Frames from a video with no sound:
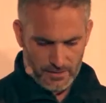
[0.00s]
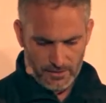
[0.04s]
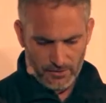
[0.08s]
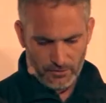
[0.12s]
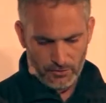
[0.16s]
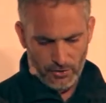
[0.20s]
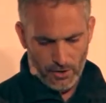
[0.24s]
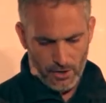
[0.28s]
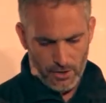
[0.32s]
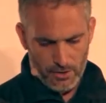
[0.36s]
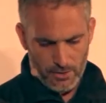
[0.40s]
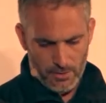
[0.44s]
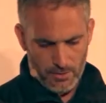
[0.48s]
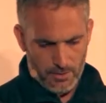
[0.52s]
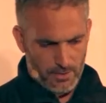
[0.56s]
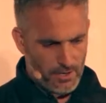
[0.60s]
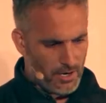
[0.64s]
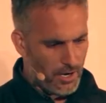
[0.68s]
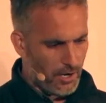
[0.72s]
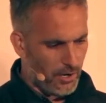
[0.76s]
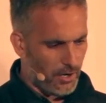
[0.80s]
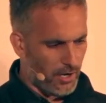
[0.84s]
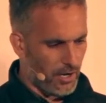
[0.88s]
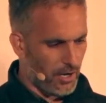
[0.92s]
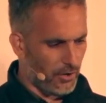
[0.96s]
So
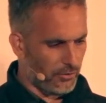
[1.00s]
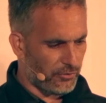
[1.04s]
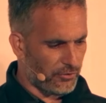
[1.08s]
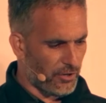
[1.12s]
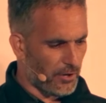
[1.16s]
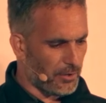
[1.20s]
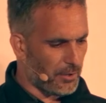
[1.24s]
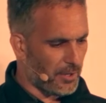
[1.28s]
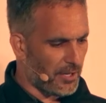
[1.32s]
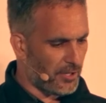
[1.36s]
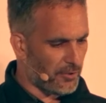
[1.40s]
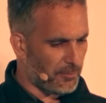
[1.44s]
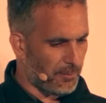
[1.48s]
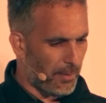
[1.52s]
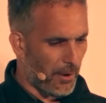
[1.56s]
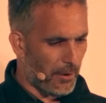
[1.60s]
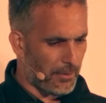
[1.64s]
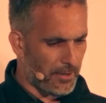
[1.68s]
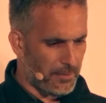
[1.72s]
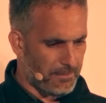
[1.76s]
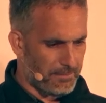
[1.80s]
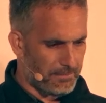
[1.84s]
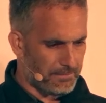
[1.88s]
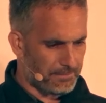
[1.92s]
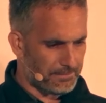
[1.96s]
I'll show you his
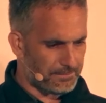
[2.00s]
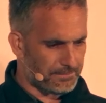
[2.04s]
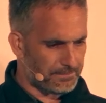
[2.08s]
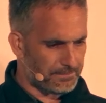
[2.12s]
poem.